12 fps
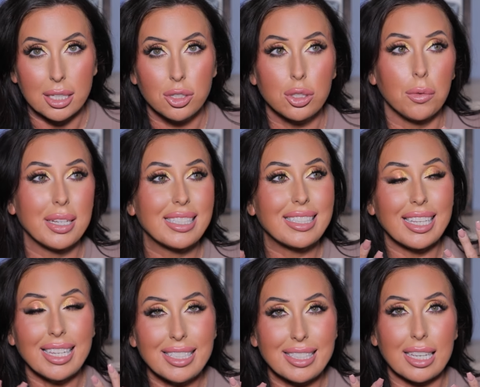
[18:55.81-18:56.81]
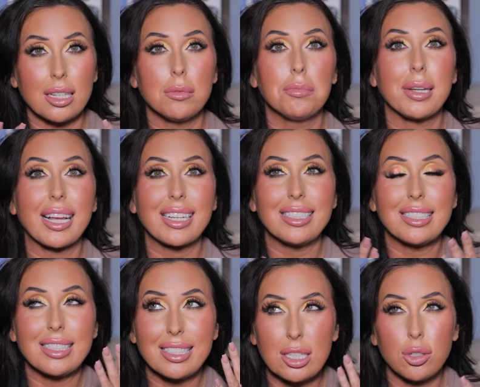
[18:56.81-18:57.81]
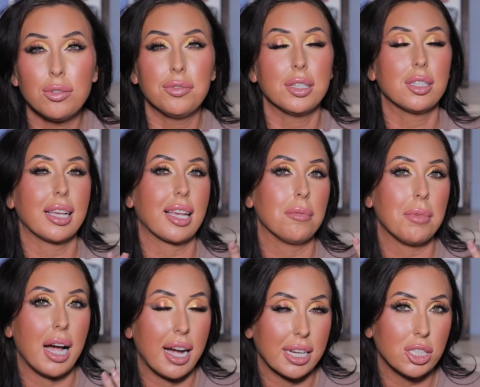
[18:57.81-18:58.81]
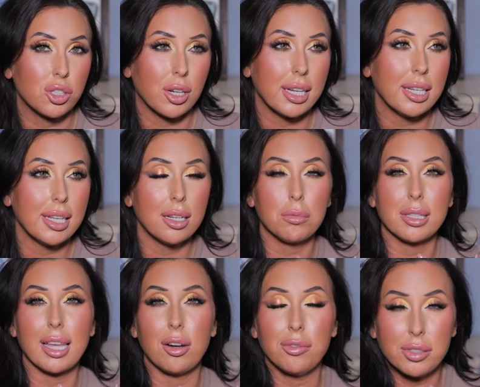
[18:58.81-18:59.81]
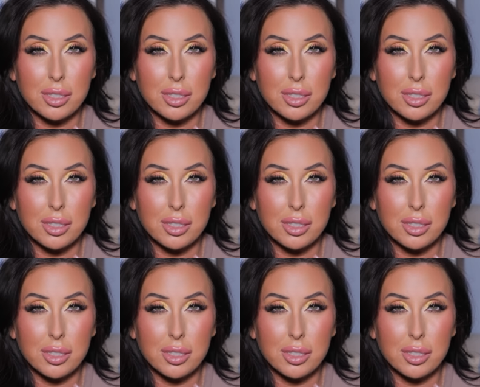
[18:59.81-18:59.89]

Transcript: So it sinks in, but I can still feel like I'm hydrated without